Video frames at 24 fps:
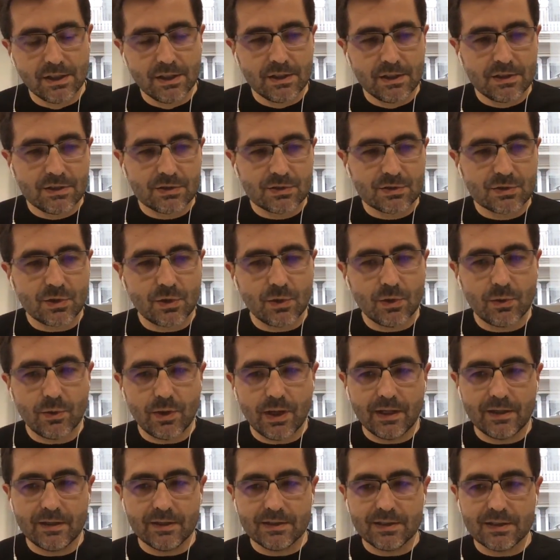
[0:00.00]
So
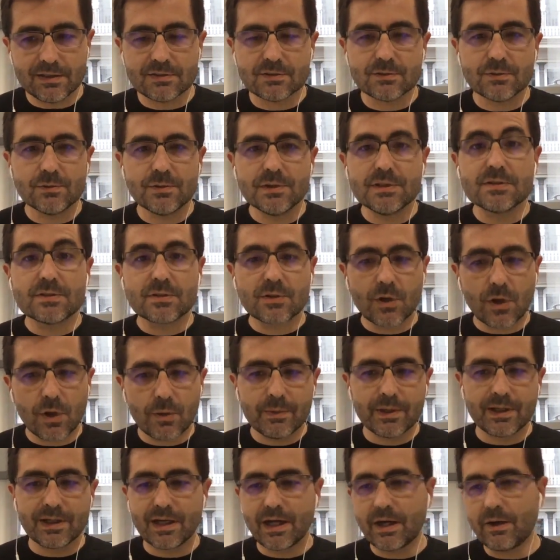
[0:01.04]
just to
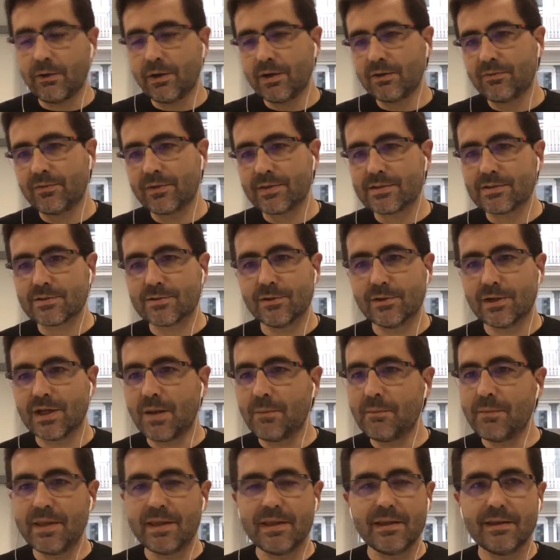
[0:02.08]
discover how Alfresco
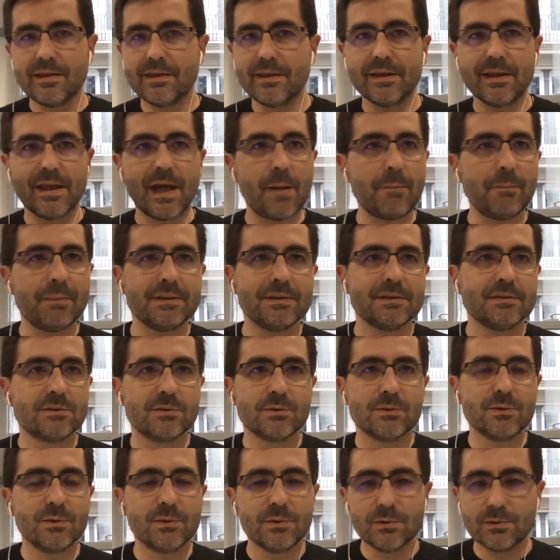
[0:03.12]
can be applied
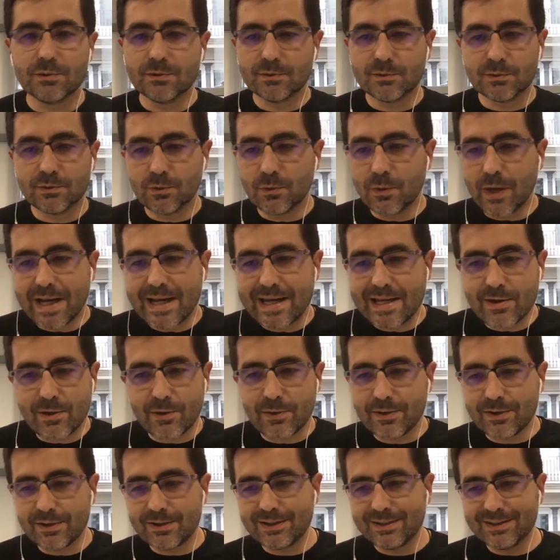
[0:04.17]
to any
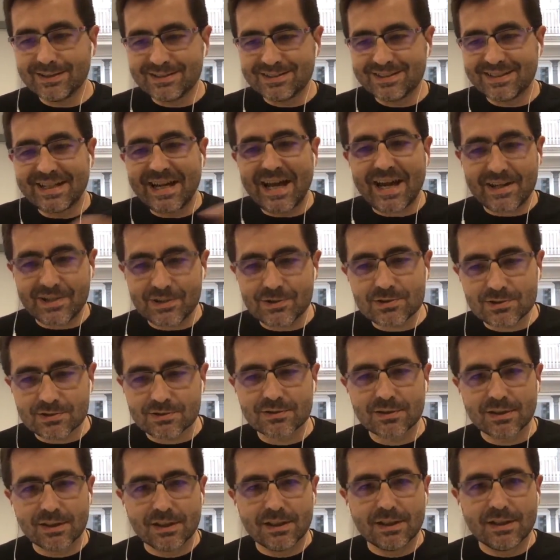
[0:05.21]
other
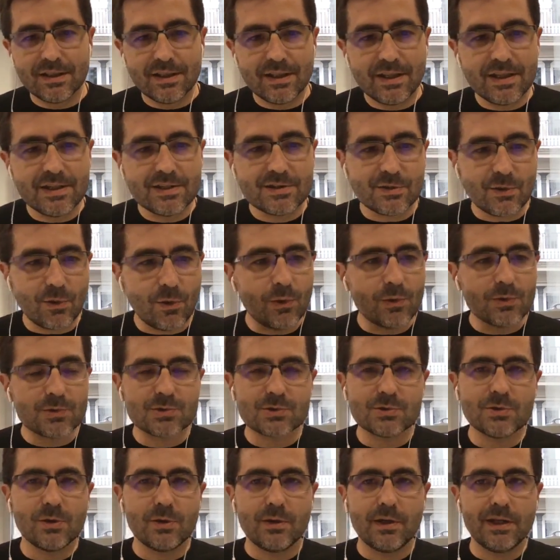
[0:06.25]
scenarios is
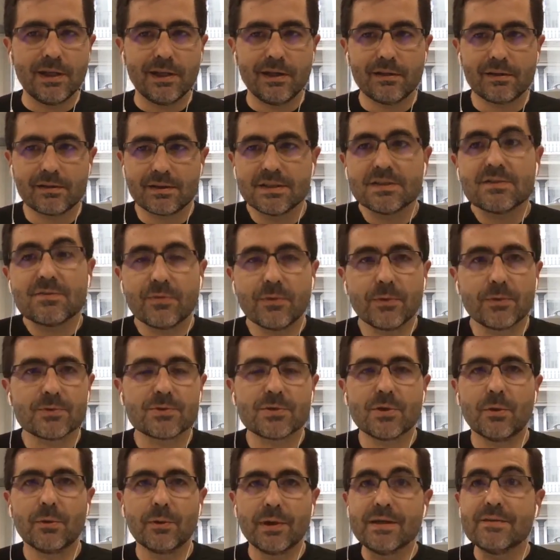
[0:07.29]
also reachful.
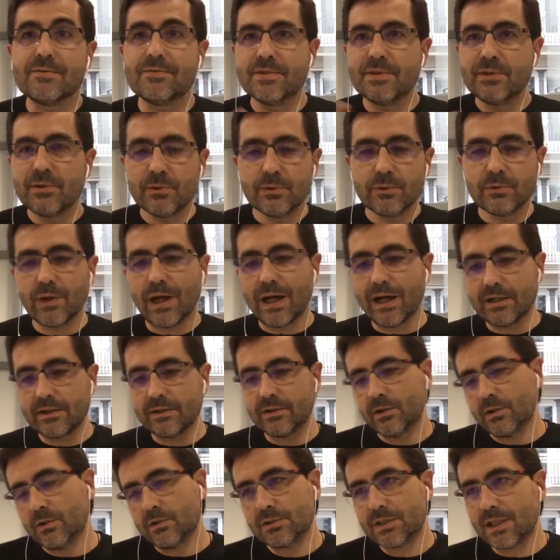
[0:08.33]
So if you are
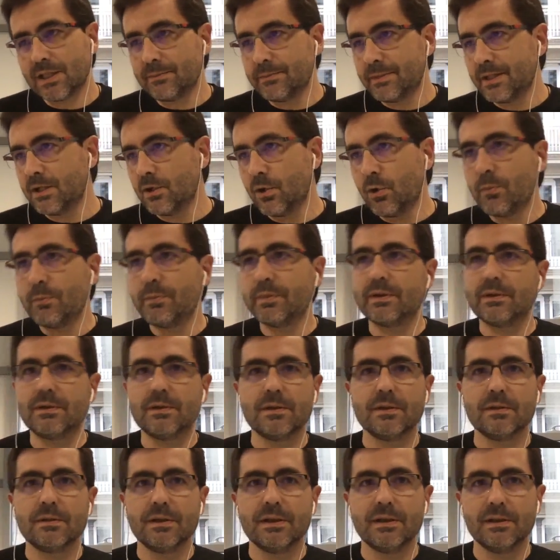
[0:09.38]
not a
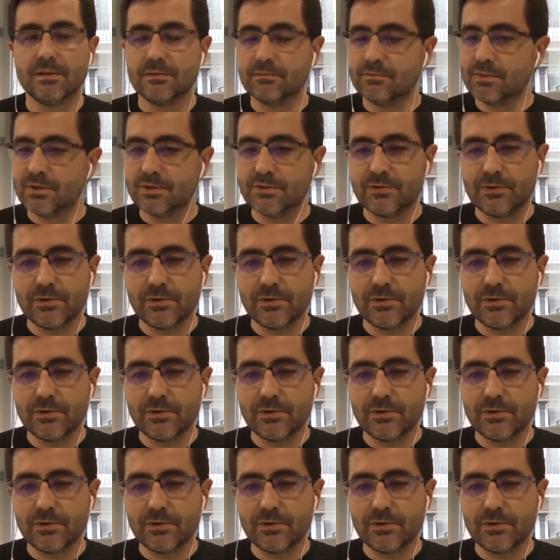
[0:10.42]
developer, you